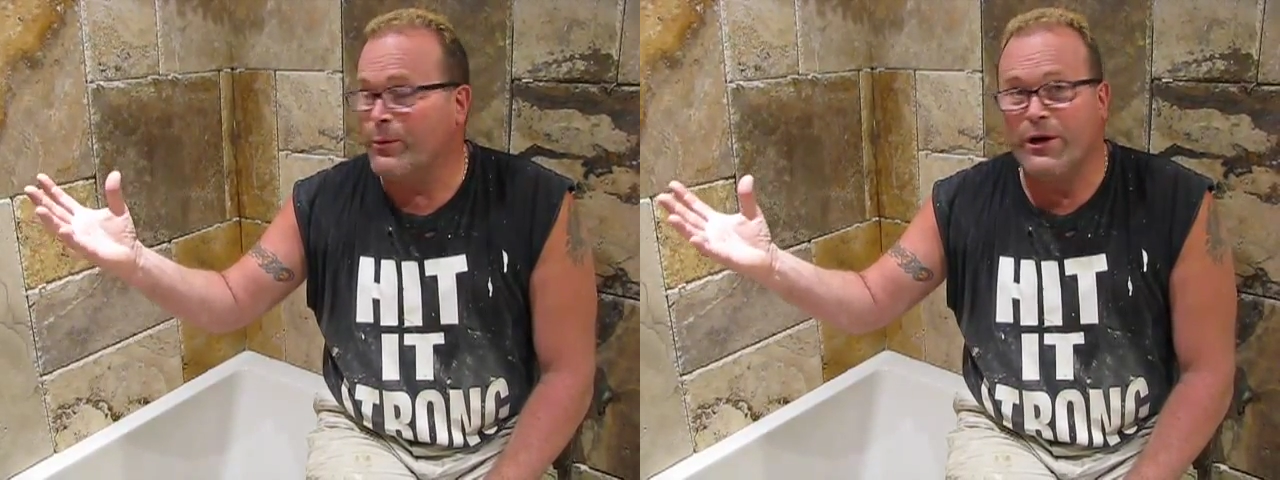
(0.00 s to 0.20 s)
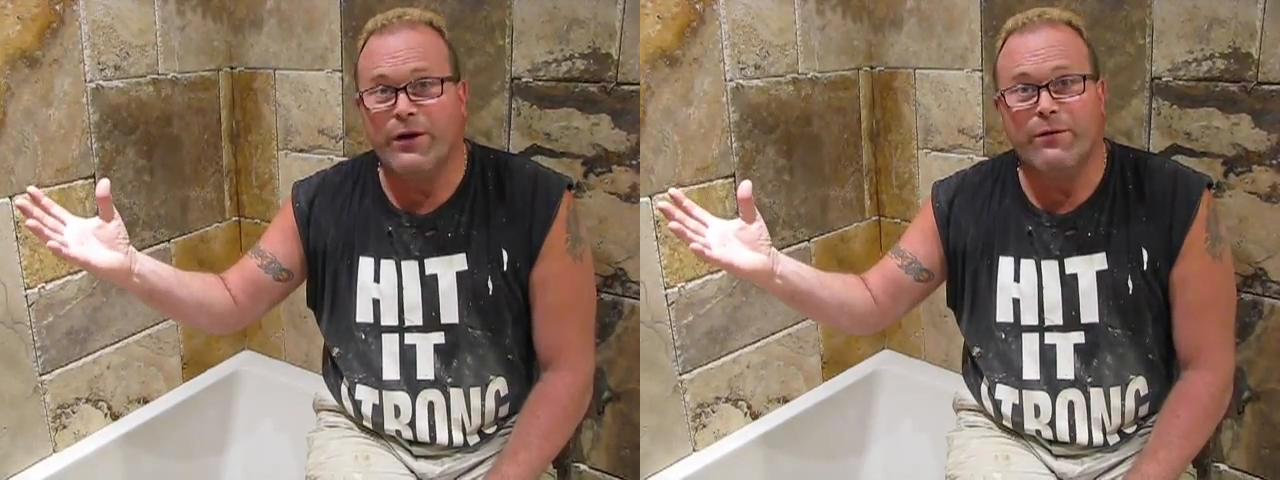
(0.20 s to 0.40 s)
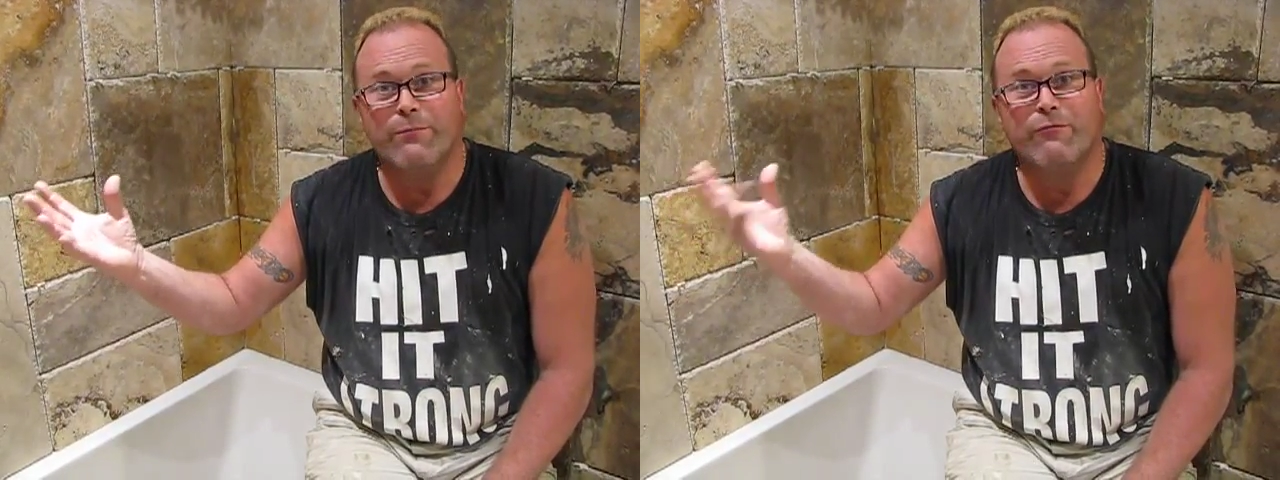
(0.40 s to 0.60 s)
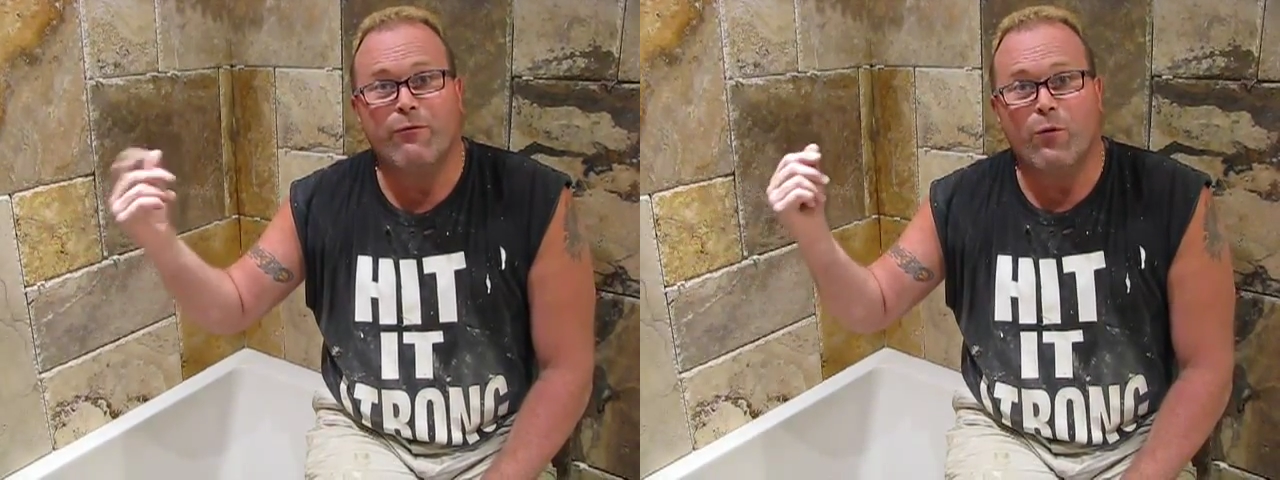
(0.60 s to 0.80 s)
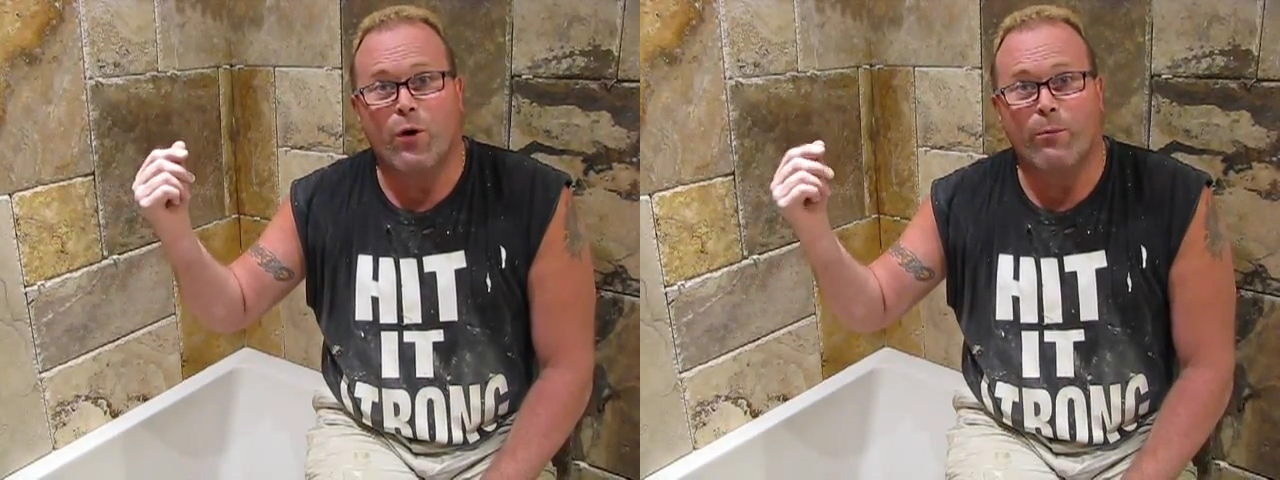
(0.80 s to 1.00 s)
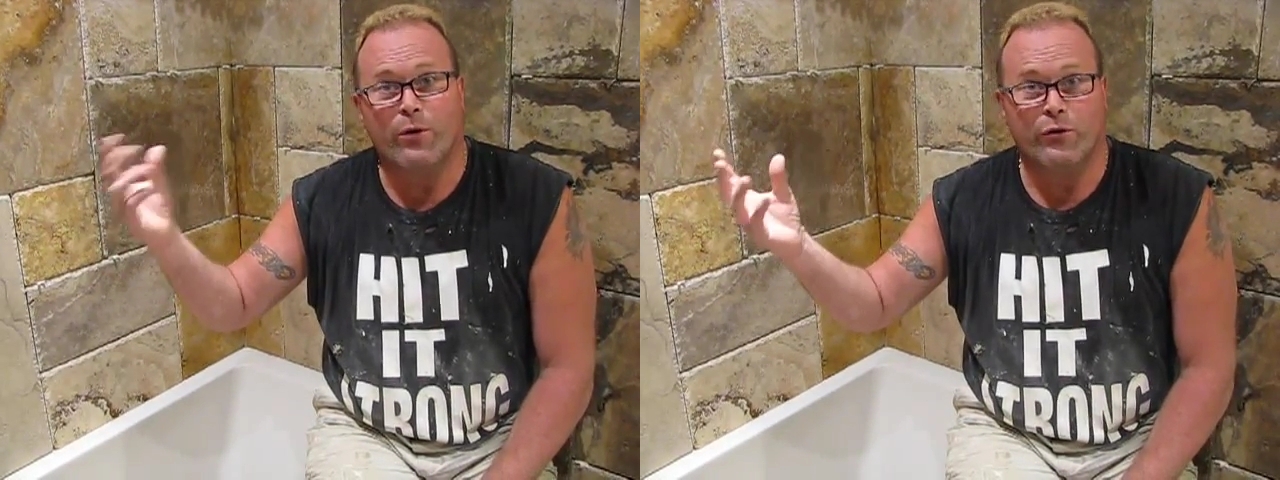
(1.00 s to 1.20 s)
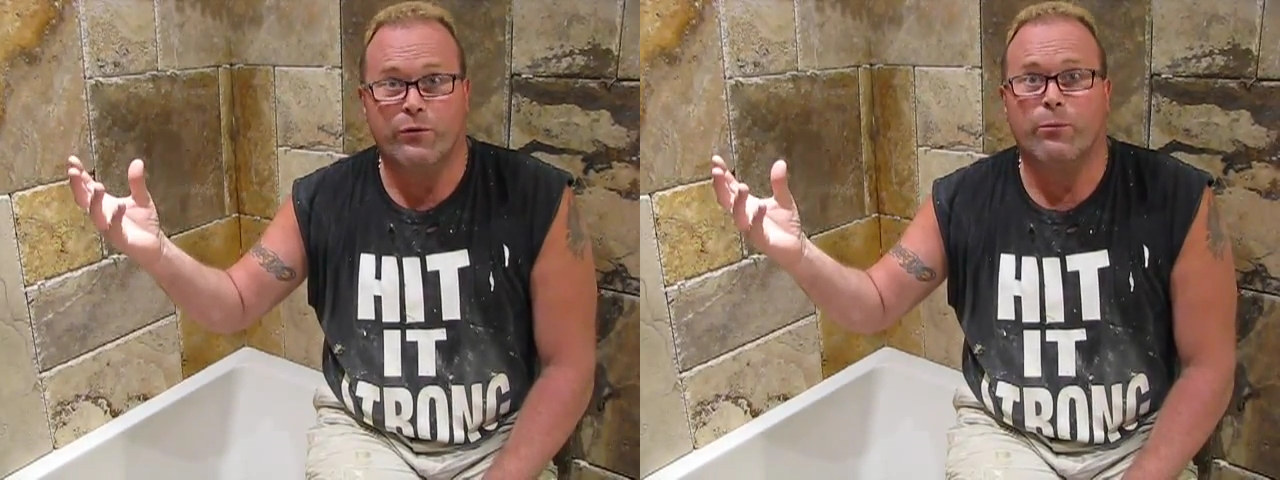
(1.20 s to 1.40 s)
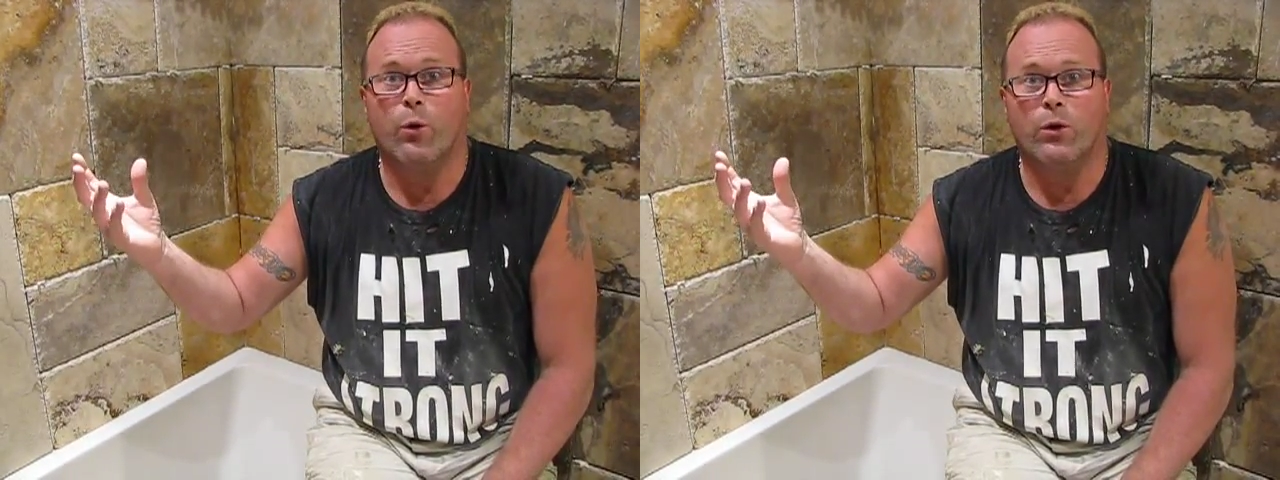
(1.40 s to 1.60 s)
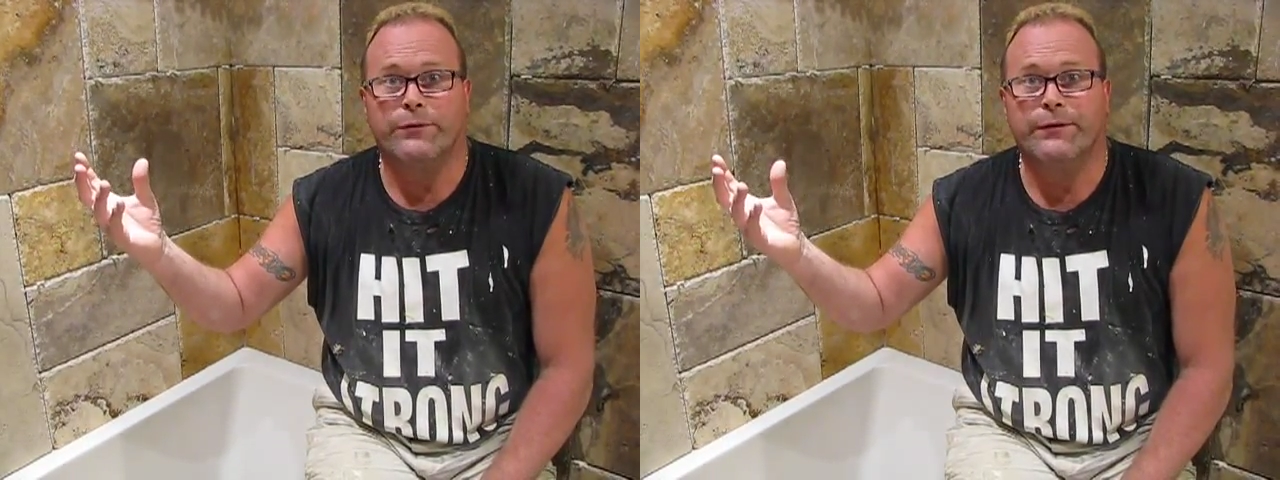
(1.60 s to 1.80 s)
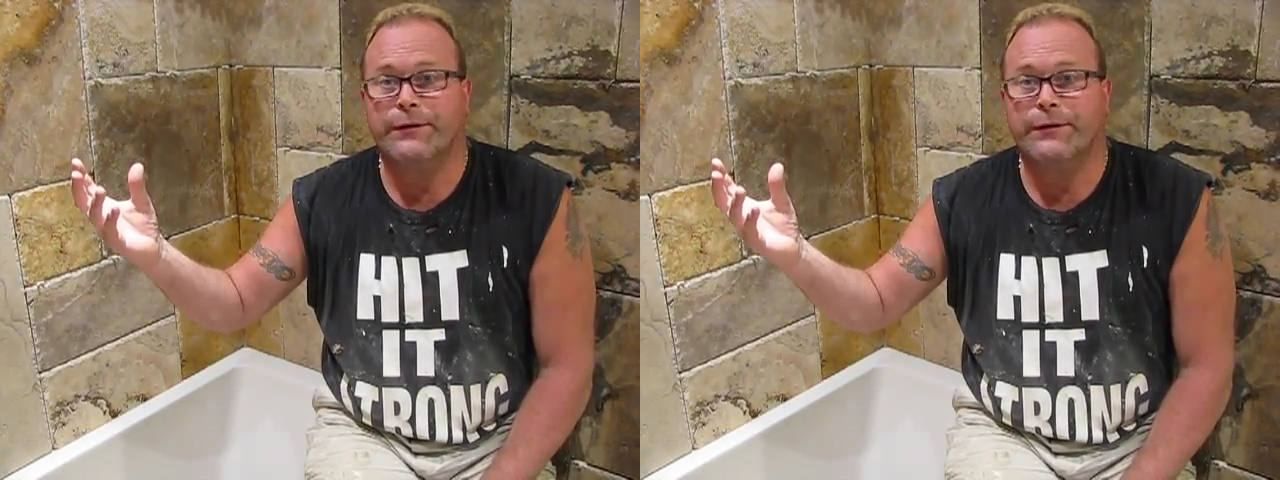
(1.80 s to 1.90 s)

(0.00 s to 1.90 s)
medium for mildew and mold.